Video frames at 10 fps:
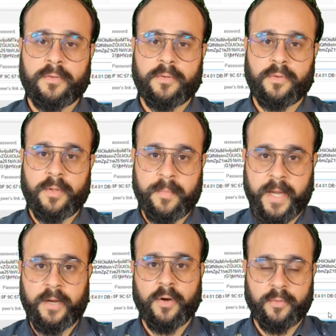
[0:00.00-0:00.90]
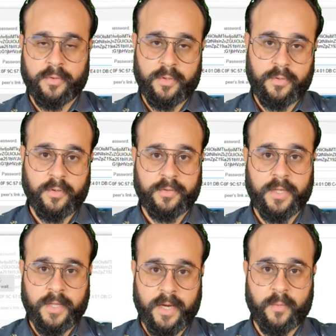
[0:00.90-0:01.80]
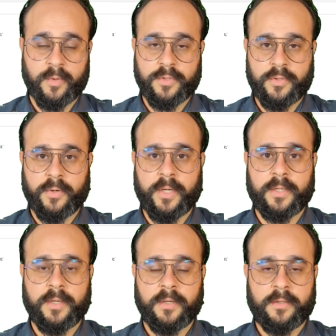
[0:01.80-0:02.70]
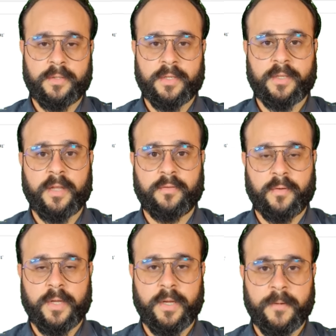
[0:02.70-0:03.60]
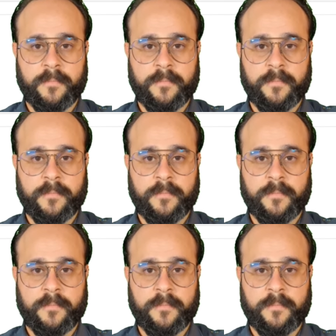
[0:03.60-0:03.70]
to the main host, you'll see that it was joined successfully.